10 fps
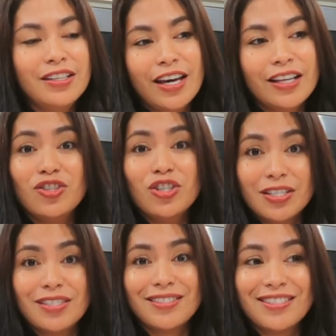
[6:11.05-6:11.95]
yet I
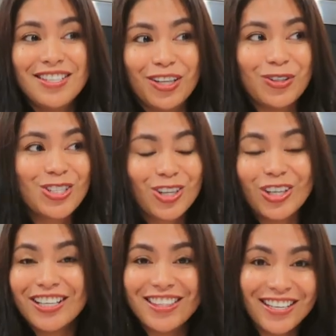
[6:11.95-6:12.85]
just you know
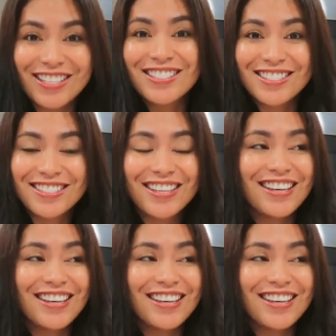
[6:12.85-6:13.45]
started this